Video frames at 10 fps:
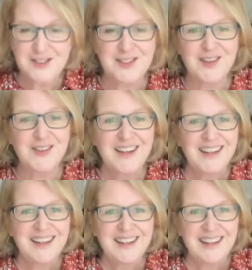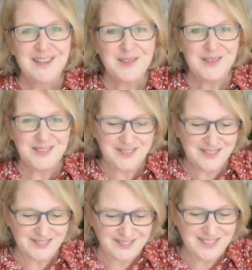So you
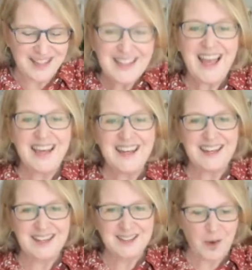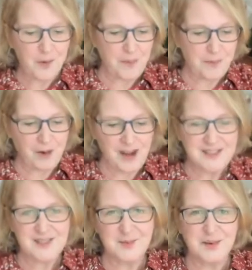can get in at a lower
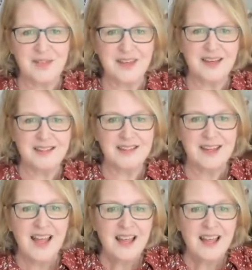price with this.